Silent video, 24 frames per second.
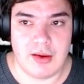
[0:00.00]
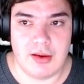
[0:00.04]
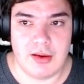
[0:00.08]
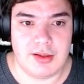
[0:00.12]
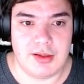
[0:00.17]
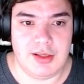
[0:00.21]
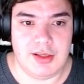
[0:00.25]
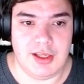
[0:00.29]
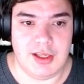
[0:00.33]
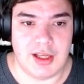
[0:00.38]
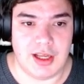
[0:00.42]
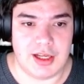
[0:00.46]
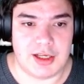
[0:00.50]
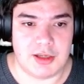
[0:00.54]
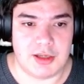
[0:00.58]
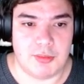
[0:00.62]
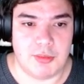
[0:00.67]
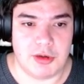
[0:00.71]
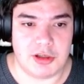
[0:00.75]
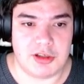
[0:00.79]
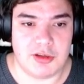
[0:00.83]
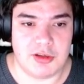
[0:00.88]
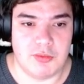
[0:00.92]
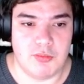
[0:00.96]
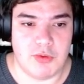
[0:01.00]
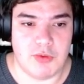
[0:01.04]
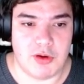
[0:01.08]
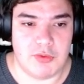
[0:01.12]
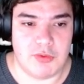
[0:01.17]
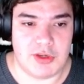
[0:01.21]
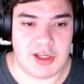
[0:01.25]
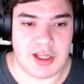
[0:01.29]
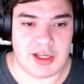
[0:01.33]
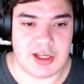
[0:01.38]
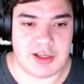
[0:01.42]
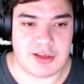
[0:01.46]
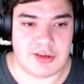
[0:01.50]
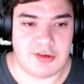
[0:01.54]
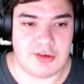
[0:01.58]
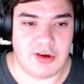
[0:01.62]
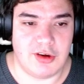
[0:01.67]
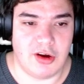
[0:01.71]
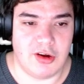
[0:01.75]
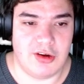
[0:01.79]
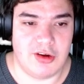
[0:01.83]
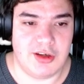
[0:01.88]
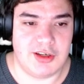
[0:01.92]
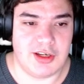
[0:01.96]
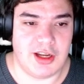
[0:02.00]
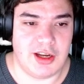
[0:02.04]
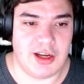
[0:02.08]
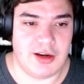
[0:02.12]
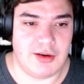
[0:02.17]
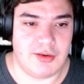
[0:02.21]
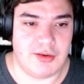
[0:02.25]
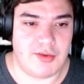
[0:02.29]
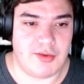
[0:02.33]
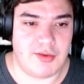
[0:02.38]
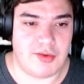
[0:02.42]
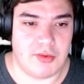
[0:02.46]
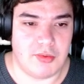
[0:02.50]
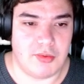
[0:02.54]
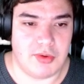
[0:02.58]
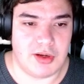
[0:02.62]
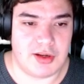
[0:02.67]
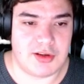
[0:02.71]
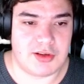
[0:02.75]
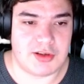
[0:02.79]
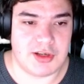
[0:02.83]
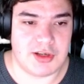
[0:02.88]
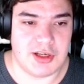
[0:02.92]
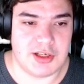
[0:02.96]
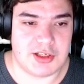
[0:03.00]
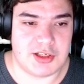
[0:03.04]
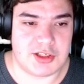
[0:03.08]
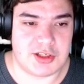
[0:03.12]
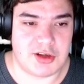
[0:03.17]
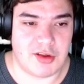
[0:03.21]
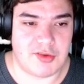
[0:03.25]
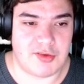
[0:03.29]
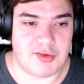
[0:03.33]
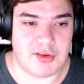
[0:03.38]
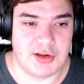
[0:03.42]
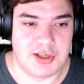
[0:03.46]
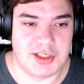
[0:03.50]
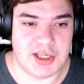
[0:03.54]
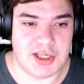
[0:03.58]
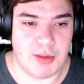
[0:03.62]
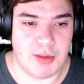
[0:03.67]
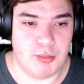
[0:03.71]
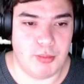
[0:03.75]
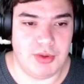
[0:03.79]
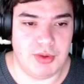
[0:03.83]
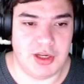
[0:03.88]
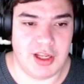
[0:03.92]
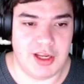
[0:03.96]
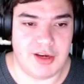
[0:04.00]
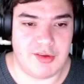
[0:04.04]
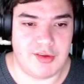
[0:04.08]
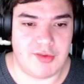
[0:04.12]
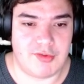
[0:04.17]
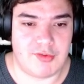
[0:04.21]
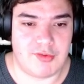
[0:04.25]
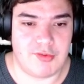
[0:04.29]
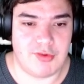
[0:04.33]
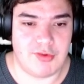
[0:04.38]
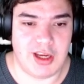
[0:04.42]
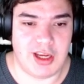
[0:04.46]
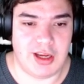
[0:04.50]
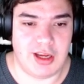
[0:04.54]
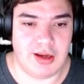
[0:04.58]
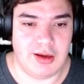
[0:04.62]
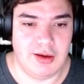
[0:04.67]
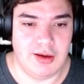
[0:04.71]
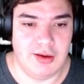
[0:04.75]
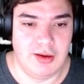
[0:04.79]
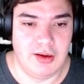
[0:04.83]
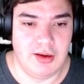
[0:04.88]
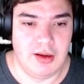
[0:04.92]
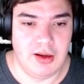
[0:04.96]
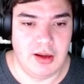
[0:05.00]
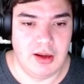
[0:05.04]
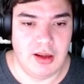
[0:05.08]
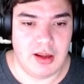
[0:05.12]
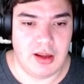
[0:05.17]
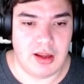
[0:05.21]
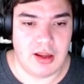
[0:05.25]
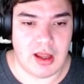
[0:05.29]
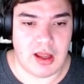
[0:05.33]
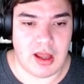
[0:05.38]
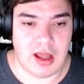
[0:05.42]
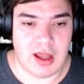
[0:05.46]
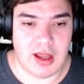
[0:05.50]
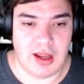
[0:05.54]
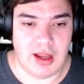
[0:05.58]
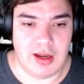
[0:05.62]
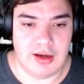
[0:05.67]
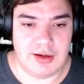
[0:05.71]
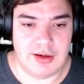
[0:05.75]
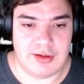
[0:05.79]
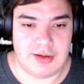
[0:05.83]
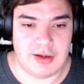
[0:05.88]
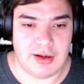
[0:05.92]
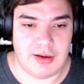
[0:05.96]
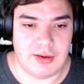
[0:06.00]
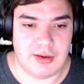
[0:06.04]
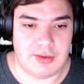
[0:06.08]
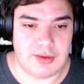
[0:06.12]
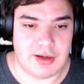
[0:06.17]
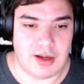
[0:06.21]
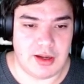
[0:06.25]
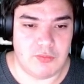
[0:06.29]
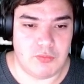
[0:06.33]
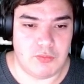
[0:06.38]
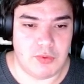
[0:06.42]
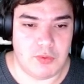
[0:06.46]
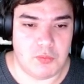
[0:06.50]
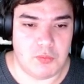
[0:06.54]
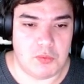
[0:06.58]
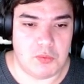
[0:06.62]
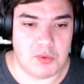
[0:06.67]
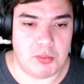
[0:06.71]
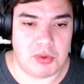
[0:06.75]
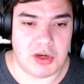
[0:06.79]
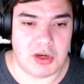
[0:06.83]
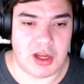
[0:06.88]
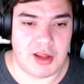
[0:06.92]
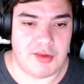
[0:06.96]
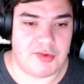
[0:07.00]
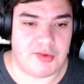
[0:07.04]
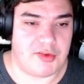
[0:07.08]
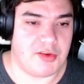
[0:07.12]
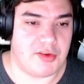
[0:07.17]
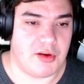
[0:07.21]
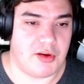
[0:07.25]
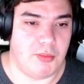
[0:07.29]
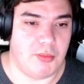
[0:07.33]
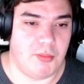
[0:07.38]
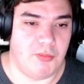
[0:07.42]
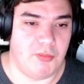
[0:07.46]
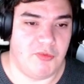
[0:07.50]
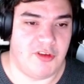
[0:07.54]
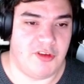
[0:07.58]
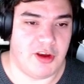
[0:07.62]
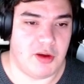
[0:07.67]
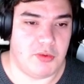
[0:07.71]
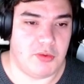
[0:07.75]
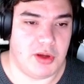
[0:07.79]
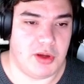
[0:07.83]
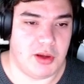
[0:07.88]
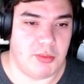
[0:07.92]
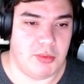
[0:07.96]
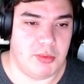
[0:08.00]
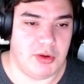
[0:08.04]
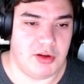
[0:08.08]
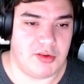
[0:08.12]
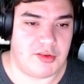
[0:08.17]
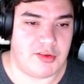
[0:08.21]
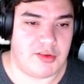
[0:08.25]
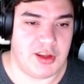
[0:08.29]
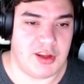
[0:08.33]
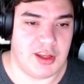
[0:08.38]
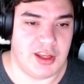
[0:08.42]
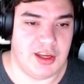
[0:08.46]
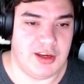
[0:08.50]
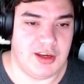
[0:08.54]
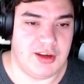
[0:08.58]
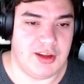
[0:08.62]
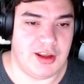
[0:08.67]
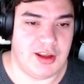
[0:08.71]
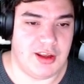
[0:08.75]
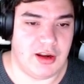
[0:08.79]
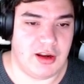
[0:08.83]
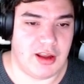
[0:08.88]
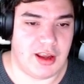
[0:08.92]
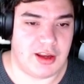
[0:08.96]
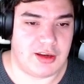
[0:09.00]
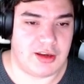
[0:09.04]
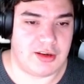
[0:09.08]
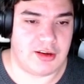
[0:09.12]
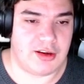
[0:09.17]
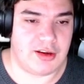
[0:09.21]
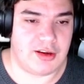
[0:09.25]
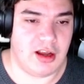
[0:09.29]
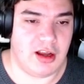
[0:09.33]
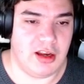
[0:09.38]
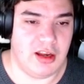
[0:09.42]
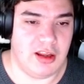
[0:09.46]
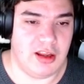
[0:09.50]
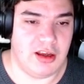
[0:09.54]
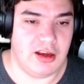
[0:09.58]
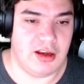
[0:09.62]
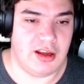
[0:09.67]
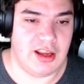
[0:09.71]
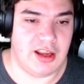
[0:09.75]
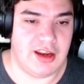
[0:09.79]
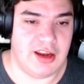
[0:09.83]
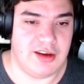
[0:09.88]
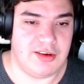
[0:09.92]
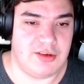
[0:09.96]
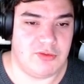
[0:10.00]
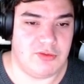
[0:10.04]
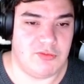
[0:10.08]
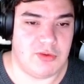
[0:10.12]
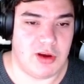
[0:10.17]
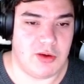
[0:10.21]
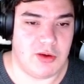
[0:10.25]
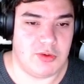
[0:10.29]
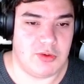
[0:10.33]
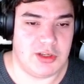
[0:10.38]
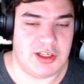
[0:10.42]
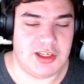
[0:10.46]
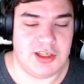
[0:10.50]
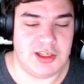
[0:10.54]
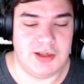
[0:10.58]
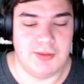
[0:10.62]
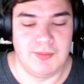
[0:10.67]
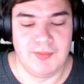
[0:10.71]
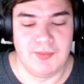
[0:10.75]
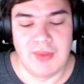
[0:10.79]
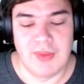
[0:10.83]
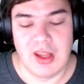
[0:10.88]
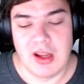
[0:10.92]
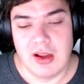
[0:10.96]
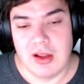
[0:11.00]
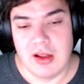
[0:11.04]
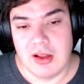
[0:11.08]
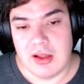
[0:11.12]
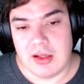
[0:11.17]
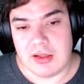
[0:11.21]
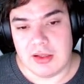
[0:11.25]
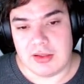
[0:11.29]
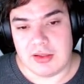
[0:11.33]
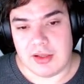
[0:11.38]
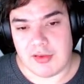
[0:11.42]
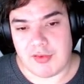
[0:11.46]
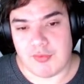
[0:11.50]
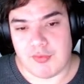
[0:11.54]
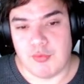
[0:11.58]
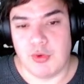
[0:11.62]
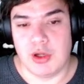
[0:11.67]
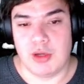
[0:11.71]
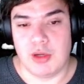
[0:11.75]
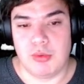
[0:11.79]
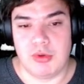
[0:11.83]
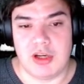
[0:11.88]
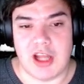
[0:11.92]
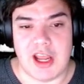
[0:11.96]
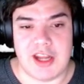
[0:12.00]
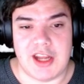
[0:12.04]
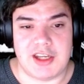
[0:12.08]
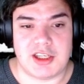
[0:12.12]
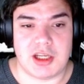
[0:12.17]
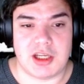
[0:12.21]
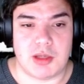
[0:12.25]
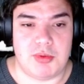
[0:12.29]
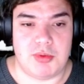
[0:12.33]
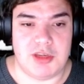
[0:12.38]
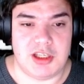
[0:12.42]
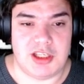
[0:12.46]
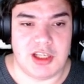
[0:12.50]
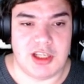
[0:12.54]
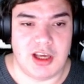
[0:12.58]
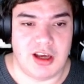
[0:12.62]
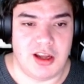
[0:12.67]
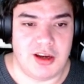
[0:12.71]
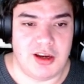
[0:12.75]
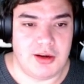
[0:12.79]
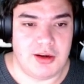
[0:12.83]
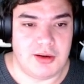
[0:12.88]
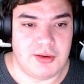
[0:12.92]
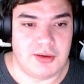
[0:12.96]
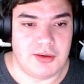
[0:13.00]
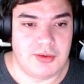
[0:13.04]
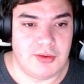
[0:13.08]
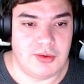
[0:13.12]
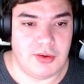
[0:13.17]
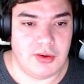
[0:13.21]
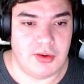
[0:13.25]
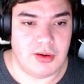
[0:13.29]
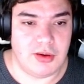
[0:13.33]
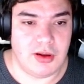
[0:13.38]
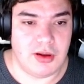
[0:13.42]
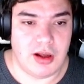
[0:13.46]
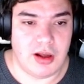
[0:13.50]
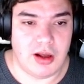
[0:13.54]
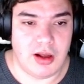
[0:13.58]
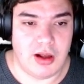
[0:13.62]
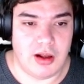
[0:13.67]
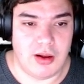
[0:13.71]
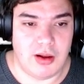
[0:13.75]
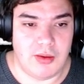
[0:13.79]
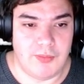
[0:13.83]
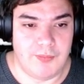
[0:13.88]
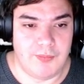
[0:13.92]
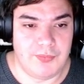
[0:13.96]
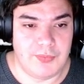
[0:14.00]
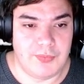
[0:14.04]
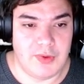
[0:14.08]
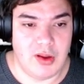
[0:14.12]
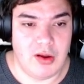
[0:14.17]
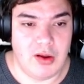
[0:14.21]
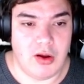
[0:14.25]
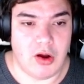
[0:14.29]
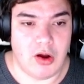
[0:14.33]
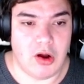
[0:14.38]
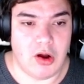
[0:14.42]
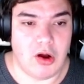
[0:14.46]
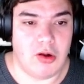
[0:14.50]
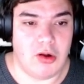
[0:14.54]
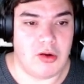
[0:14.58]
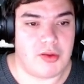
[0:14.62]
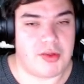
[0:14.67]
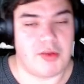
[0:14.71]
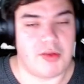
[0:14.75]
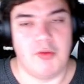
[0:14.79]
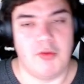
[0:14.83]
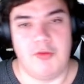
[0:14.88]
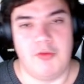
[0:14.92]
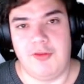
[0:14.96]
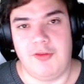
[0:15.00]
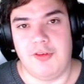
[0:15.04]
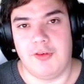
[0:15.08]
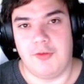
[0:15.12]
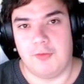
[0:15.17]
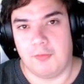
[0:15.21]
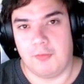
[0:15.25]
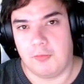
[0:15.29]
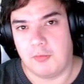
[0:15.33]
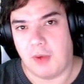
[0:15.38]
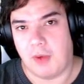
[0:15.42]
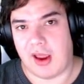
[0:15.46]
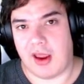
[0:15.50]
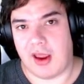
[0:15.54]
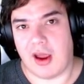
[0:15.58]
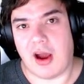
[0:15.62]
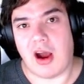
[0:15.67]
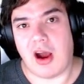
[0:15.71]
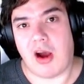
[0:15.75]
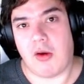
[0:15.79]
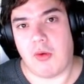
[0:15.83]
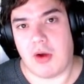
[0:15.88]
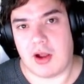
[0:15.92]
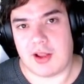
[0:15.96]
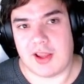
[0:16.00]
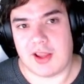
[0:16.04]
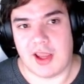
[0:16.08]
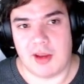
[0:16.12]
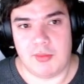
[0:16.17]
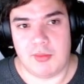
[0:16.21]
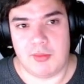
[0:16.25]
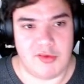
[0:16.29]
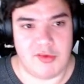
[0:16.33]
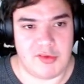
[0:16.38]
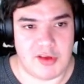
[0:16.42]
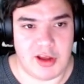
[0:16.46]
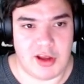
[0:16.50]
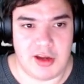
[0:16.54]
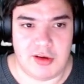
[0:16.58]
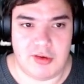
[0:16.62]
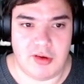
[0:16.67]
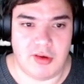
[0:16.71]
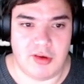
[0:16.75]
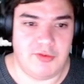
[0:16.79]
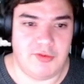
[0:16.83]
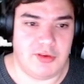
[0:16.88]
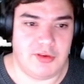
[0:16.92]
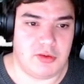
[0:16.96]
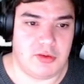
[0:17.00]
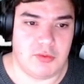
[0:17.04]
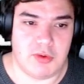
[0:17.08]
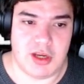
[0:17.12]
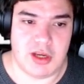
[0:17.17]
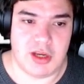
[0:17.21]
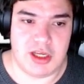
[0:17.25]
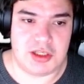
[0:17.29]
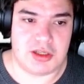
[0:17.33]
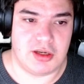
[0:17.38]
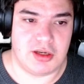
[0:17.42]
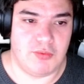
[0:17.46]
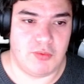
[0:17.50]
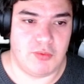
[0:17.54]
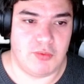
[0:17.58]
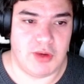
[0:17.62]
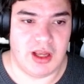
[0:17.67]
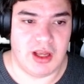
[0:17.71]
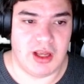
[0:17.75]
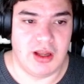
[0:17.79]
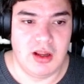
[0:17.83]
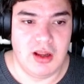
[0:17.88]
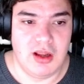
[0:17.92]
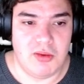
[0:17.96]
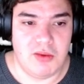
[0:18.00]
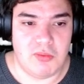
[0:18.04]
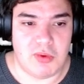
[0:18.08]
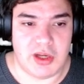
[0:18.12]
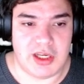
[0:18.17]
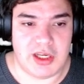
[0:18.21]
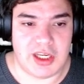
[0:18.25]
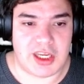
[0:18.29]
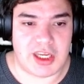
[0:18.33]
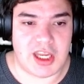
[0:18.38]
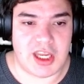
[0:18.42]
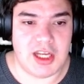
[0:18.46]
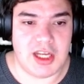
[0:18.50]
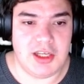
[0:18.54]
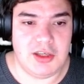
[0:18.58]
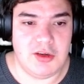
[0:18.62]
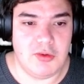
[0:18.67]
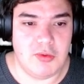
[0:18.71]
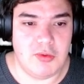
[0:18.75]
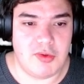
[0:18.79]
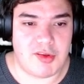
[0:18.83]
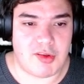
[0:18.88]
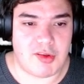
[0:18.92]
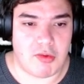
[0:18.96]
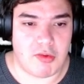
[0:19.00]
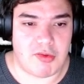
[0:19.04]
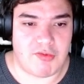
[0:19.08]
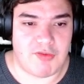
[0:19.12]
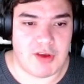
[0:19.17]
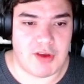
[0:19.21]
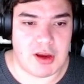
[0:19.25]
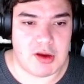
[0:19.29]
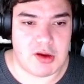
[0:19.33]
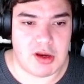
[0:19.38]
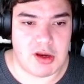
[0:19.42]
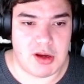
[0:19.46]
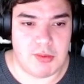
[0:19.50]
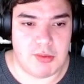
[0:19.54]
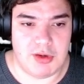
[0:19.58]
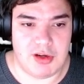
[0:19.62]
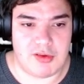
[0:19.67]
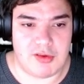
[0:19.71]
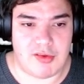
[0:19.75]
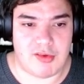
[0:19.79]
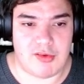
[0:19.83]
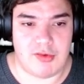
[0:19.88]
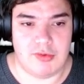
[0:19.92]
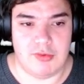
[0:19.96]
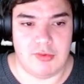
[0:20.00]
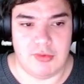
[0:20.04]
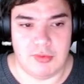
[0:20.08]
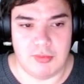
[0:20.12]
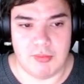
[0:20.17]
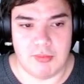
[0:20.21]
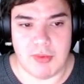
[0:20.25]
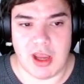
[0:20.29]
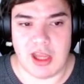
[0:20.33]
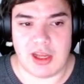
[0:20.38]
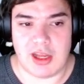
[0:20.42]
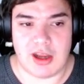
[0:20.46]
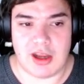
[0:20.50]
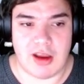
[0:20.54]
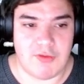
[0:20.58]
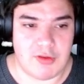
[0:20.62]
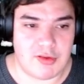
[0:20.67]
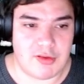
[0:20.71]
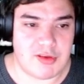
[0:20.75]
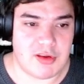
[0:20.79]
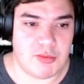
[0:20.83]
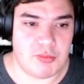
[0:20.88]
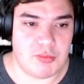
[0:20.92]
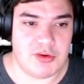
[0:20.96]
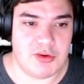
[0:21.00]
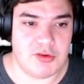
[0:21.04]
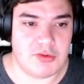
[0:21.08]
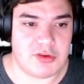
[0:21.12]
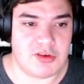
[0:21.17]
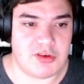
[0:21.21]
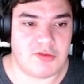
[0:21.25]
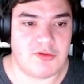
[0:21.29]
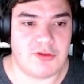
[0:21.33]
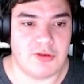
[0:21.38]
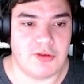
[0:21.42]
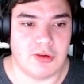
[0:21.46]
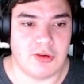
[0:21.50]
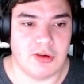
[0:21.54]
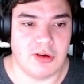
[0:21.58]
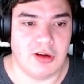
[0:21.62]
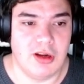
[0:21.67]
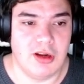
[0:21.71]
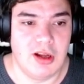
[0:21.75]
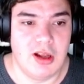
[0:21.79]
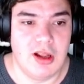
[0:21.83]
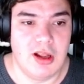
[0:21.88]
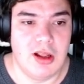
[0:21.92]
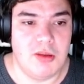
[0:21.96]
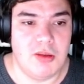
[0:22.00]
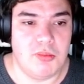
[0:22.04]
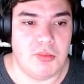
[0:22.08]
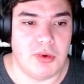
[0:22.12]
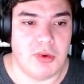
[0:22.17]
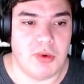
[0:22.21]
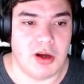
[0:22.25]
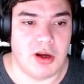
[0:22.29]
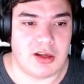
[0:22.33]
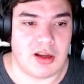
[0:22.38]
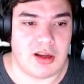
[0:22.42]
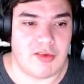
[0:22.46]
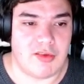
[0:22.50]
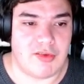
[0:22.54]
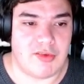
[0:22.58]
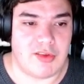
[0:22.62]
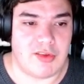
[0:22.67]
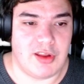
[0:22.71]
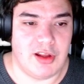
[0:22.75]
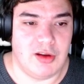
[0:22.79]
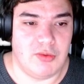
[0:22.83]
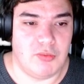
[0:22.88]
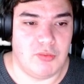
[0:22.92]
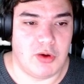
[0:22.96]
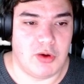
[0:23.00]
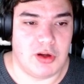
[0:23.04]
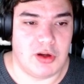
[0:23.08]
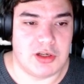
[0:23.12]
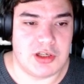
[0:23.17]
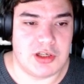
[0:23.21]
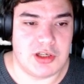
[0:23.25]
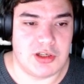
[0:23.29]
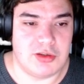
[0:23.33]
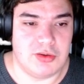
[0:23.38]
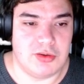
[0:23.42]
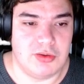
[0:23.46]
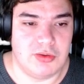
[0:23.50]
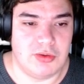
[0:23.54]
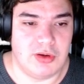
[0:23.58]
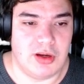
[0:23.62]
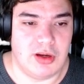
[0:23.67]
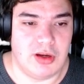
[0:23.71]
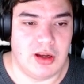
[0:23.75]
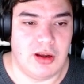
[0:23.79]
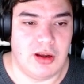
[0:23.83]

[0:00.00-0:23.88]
here at the bottom when we get the content. So it's just a template string, and then we replace some variables here in there like the color and the rarity. This will later be done also via our game design configuration, where they can use those variables to make everything beautiful, but they still want to